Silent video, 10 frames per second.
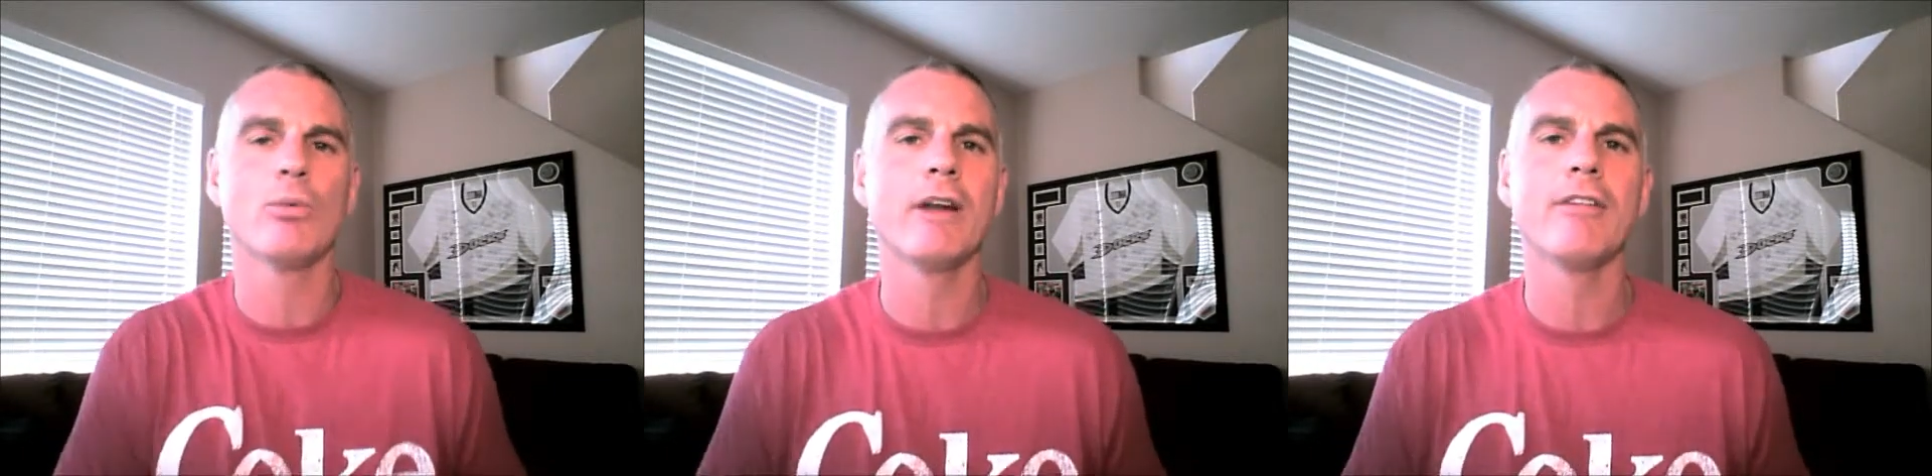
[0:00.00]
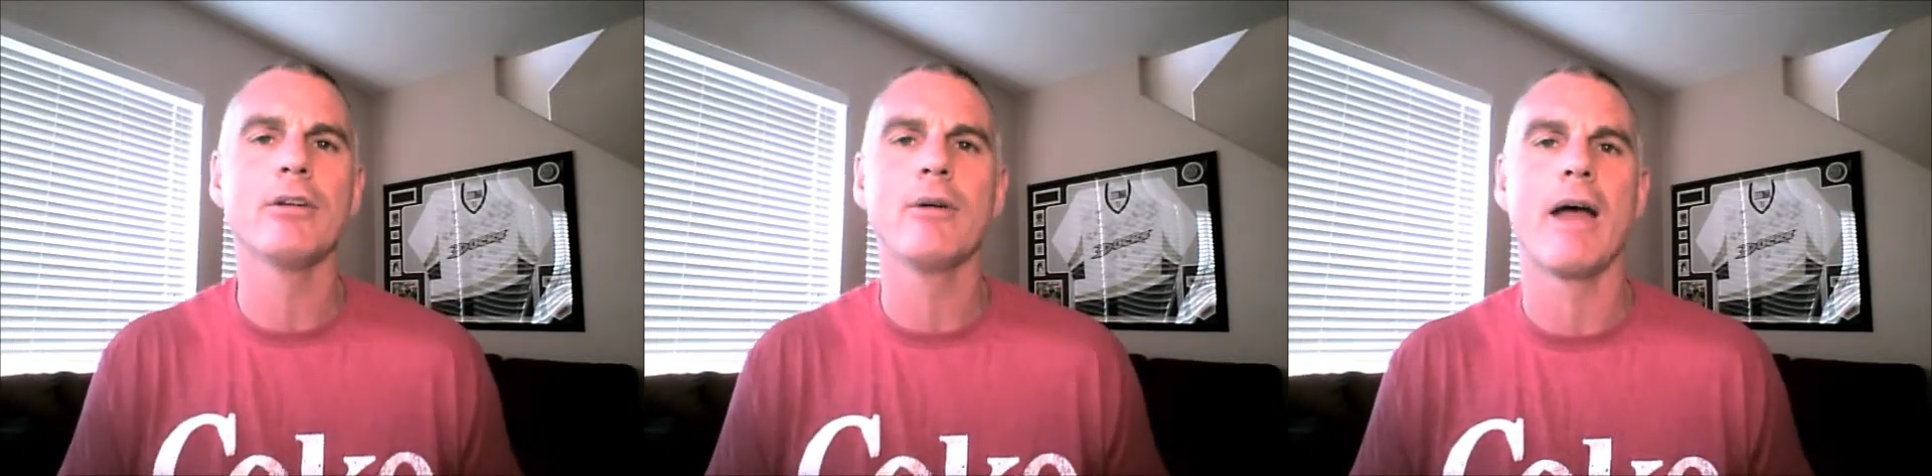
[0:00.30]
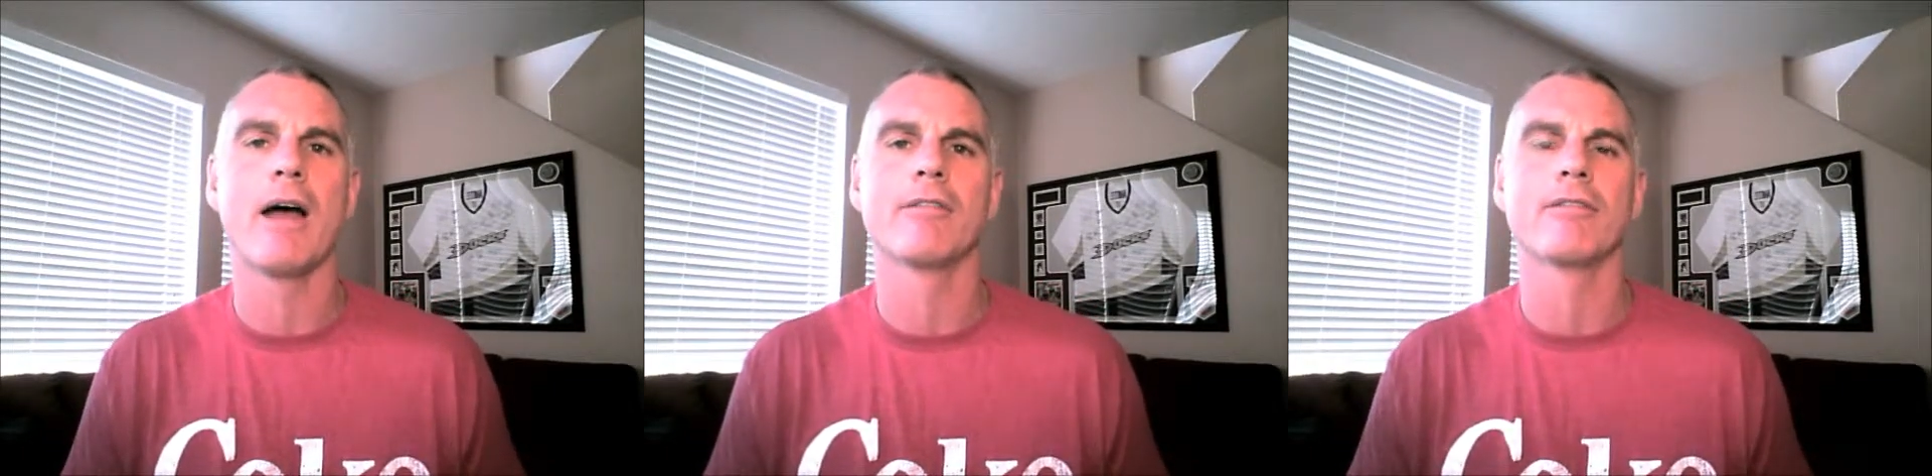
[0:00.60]
whatever you
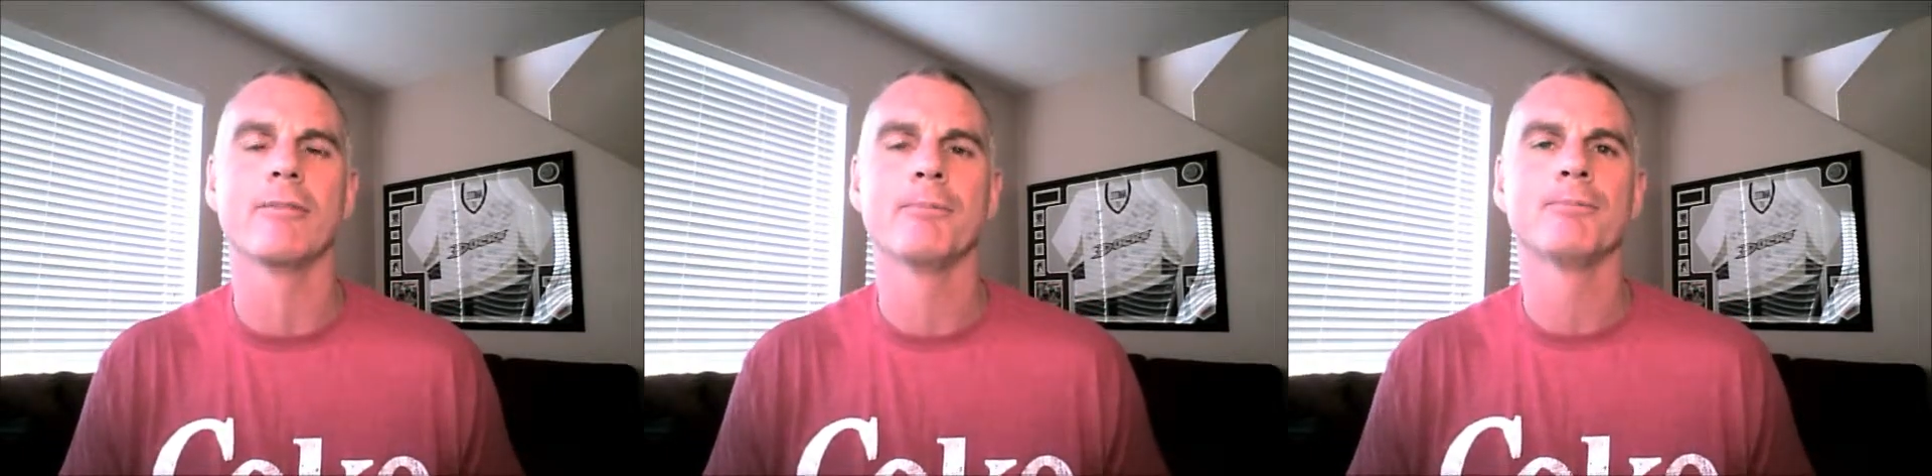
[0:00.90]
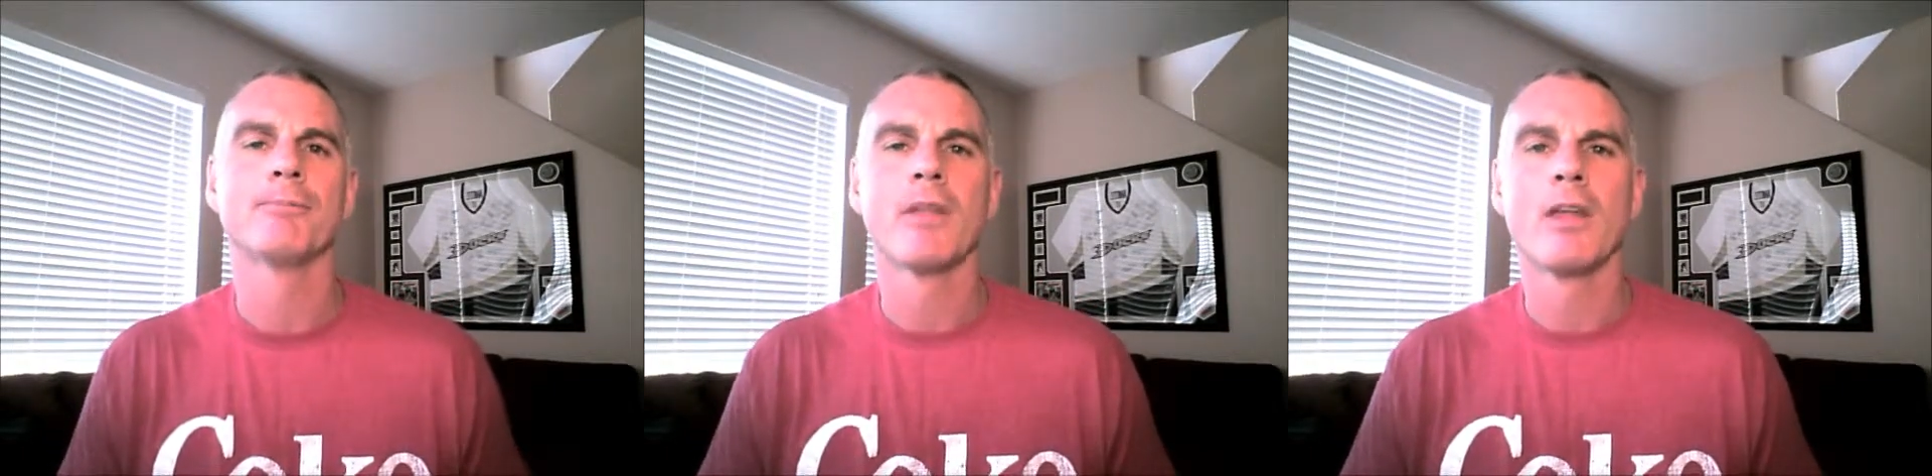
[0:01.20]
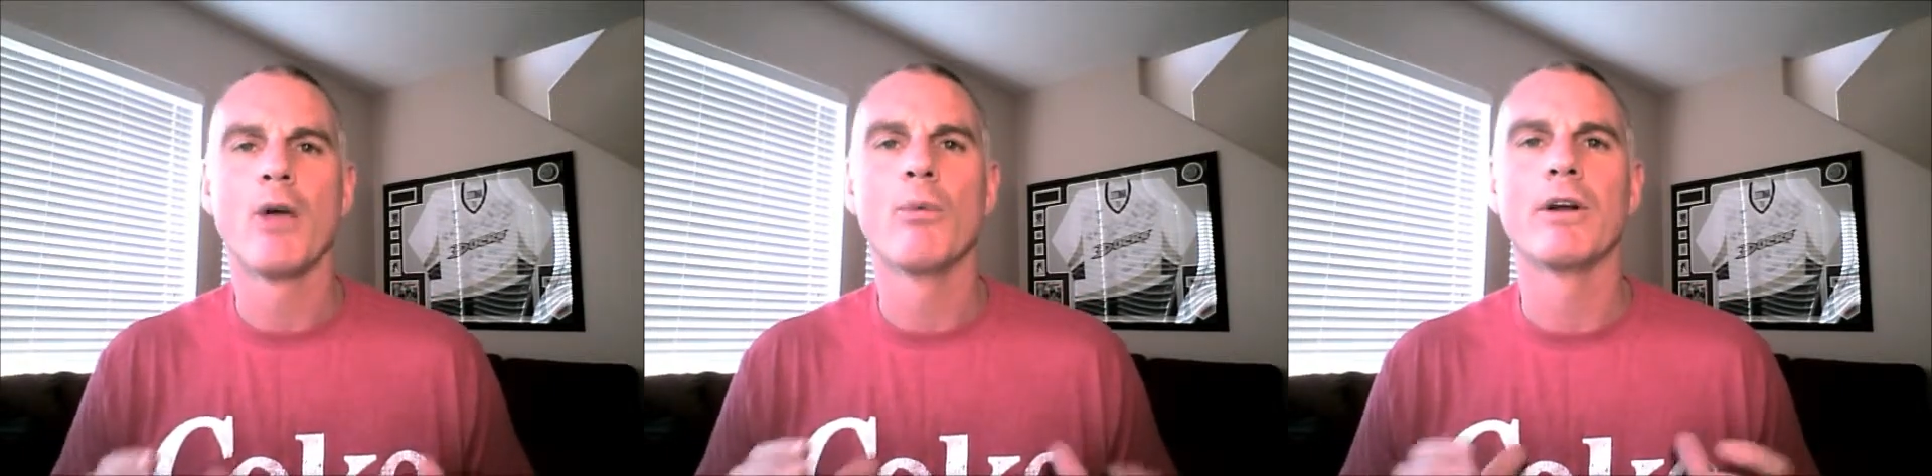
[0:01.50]
have.
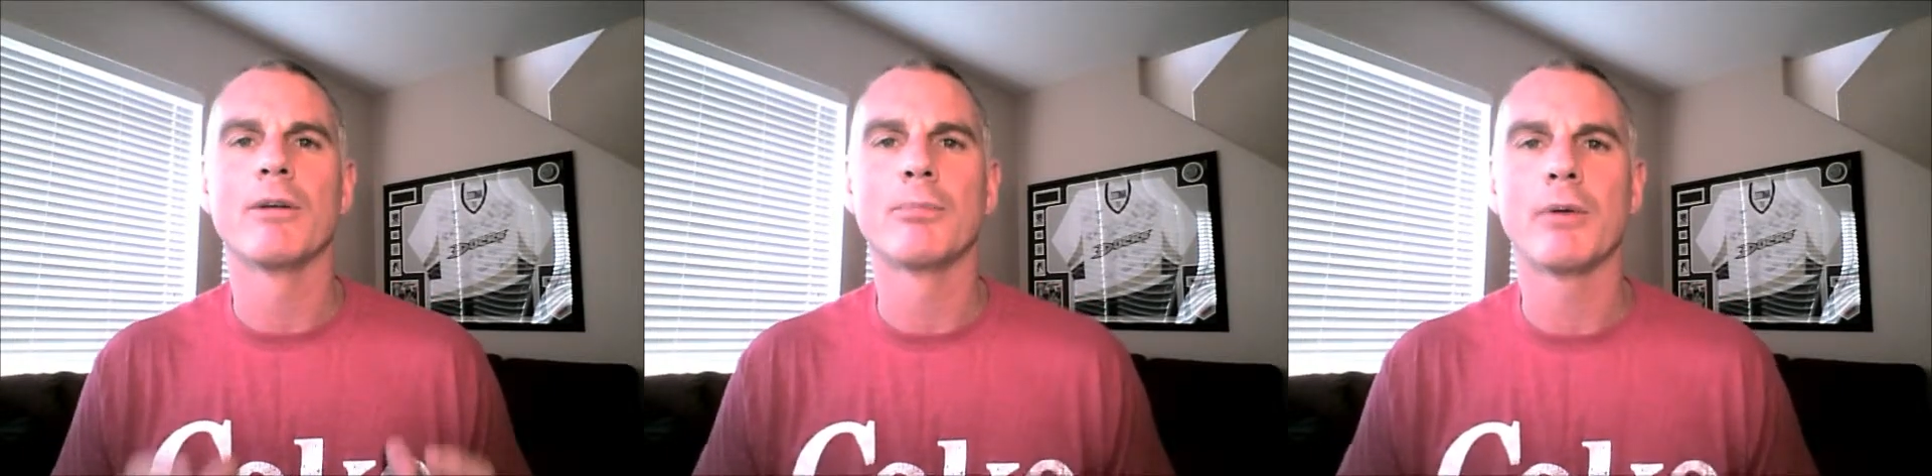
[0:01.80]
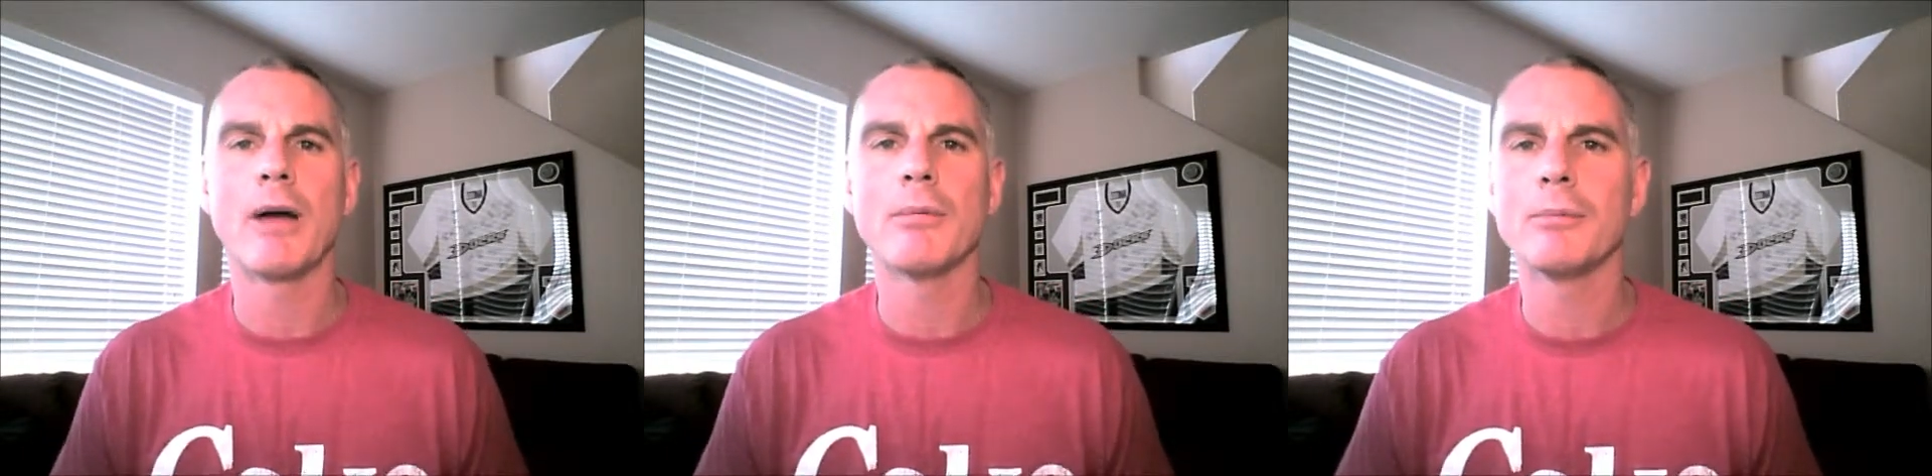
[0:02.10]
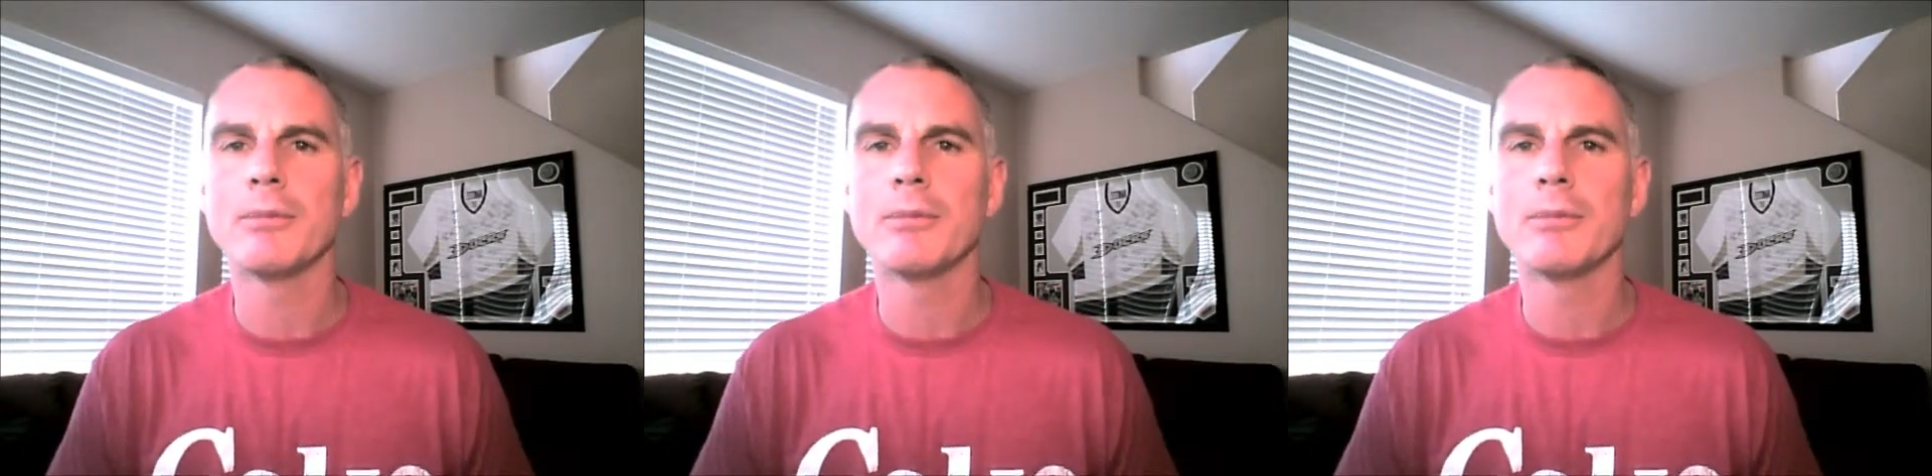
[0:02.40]
And when a problem